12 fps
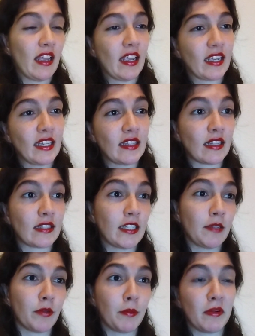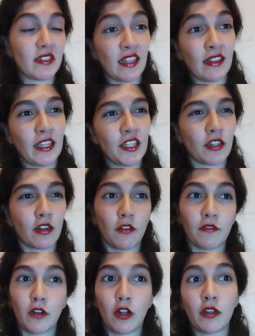equitative representation
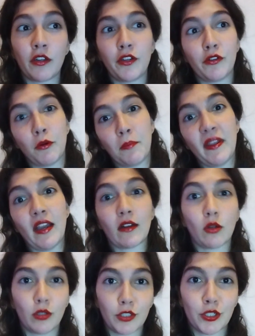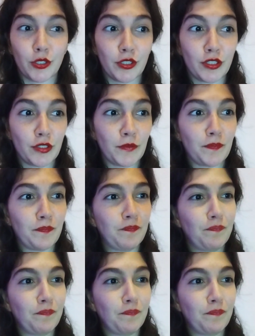of non-European cultures.